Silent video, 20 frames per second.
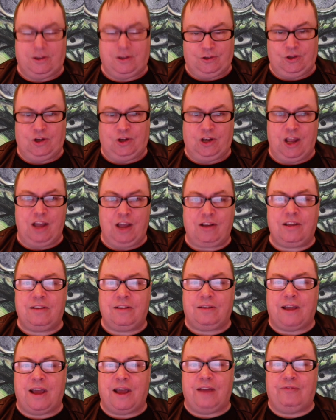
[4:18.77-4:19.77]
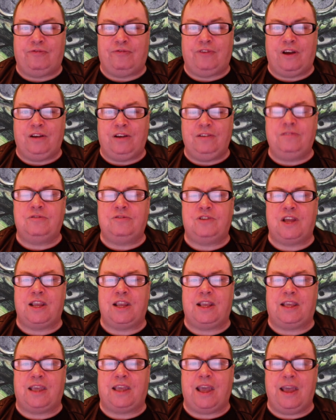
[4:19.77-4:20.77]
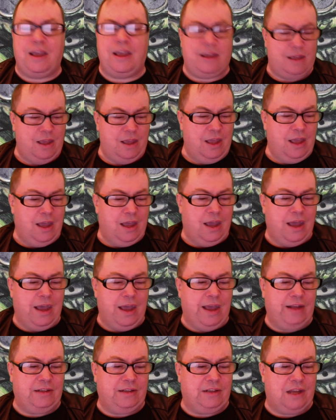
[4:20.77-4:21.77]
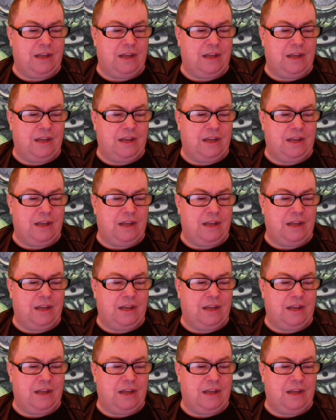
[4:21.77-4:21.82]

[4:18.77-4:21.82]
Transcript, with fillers: Good luck, have fun, take care, and